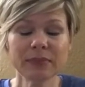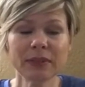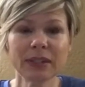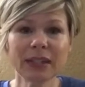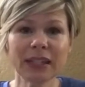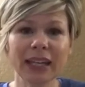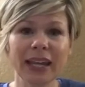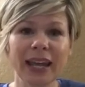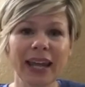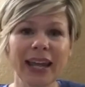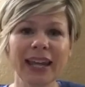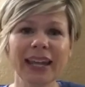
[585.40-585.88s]

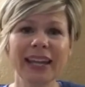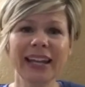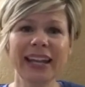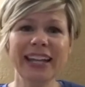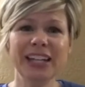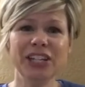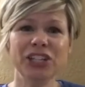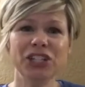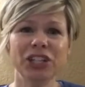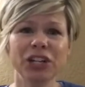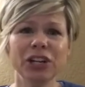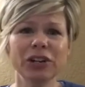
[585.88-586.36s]
And
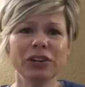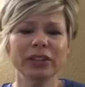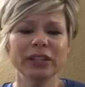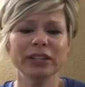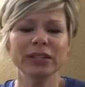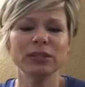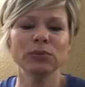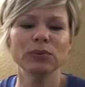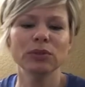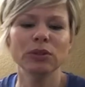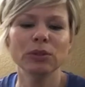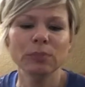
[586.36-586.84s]
he shared
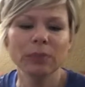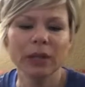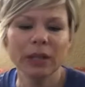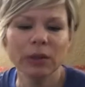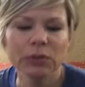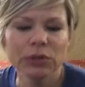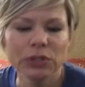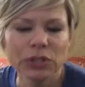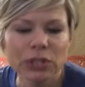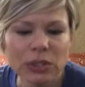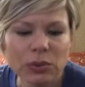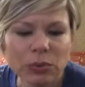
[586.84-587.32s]
this with me,
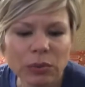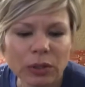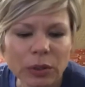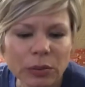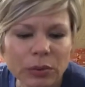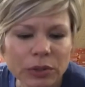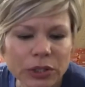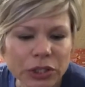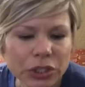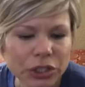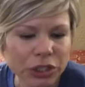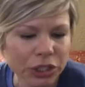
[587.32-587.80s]
which is what I
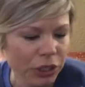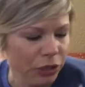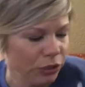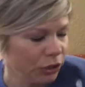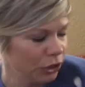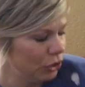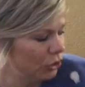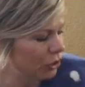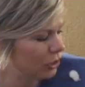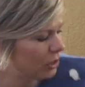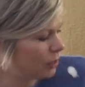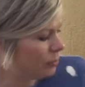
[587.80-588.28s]
want to show
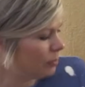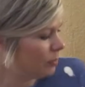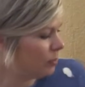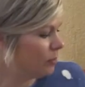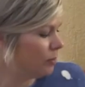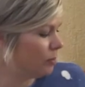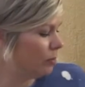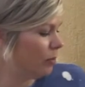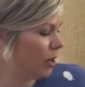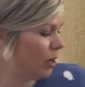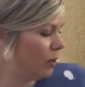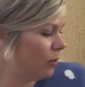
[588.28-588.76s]
you.
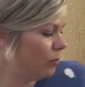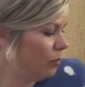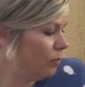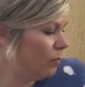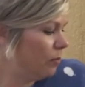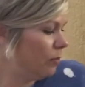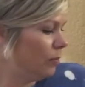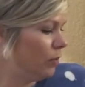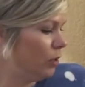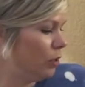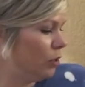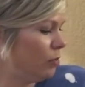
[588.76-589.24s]

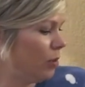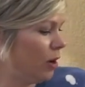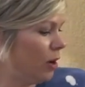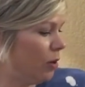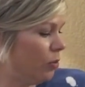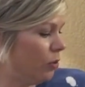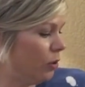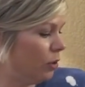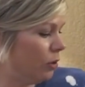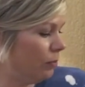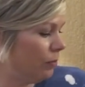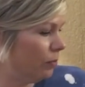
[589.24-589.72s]
You might
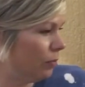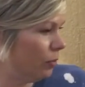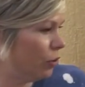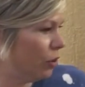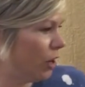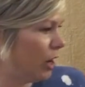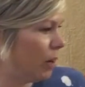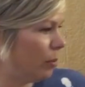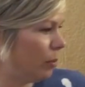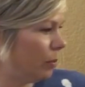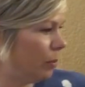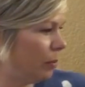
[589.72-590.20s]
want to
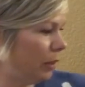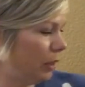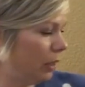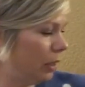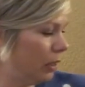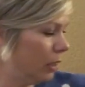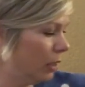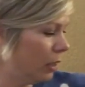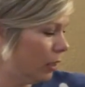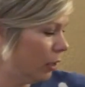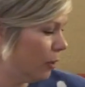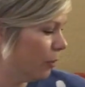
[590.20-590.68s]
grab a
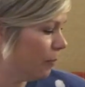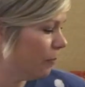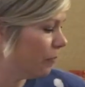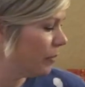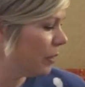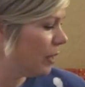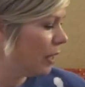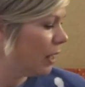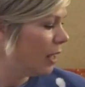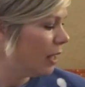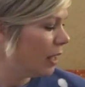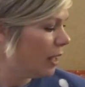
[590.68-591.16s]
pen here.
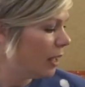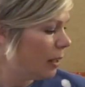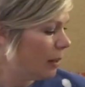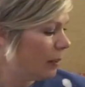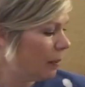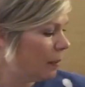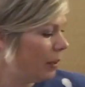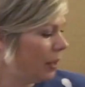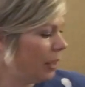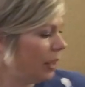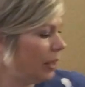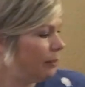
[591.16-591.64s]

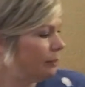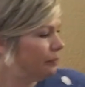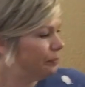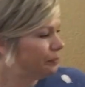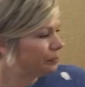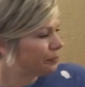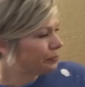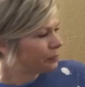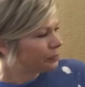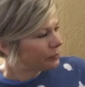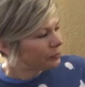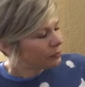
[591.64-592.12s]
But
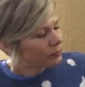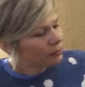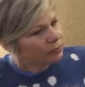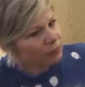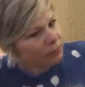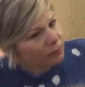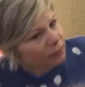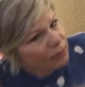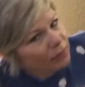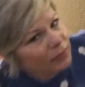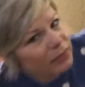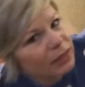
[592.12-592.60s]

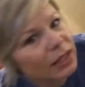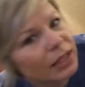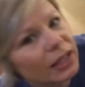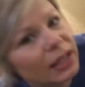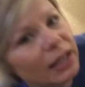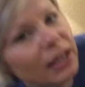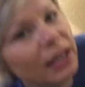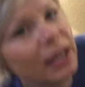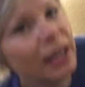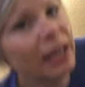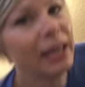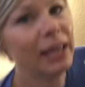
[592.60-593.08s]

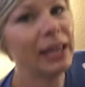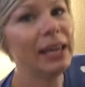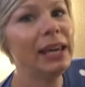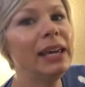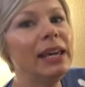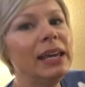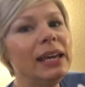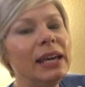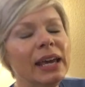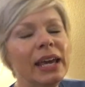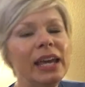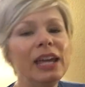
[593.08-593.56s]

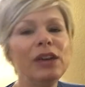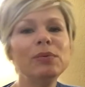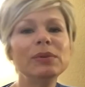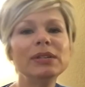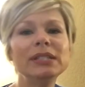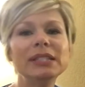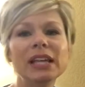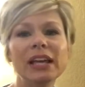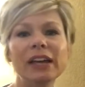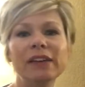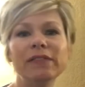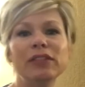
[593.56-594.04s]
he
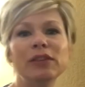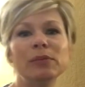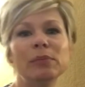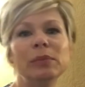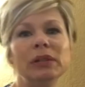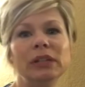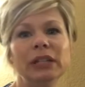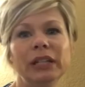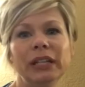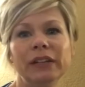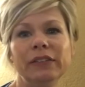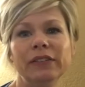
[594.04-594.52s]
was of the
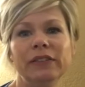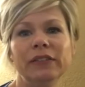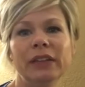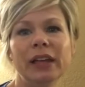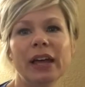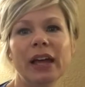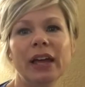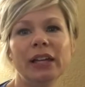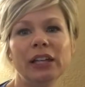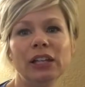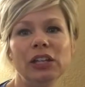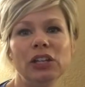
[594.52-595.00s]
belief
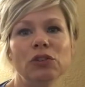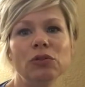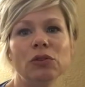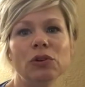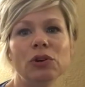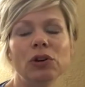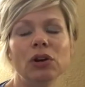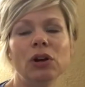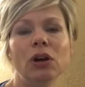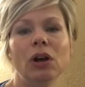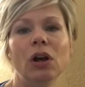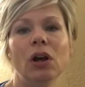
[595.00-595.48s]
that you
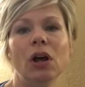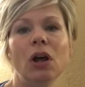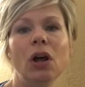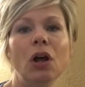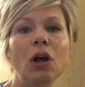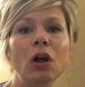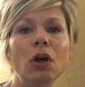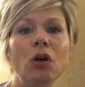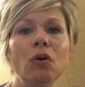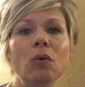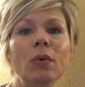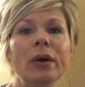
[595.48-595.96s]
are
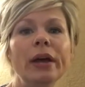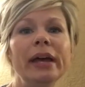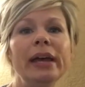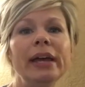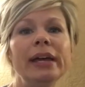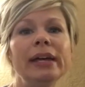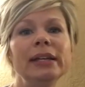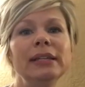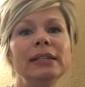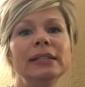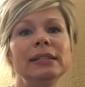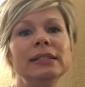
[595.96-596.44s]

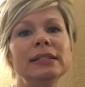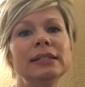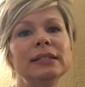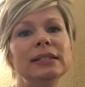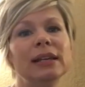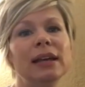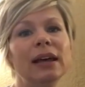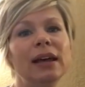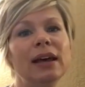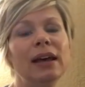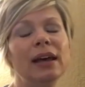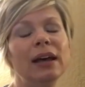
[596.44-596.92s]
always
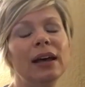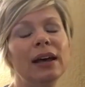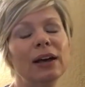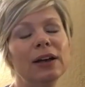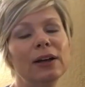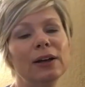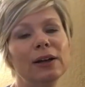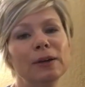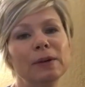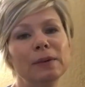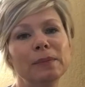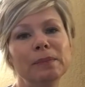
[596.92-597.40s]

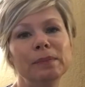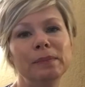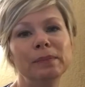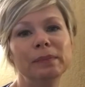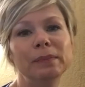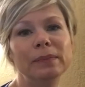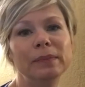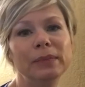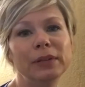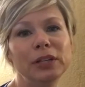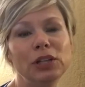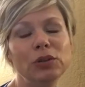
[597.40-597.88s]

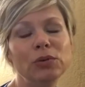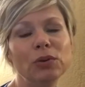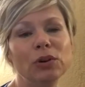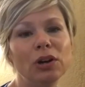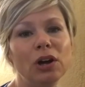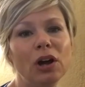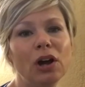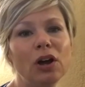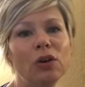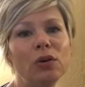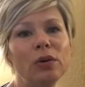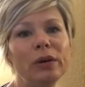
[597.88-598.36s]
you are
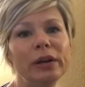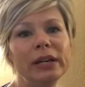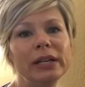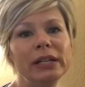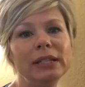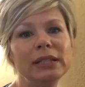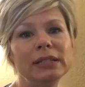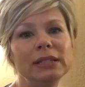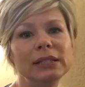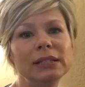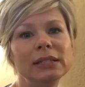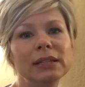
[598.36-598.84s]

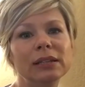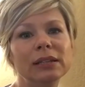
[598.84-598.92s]
always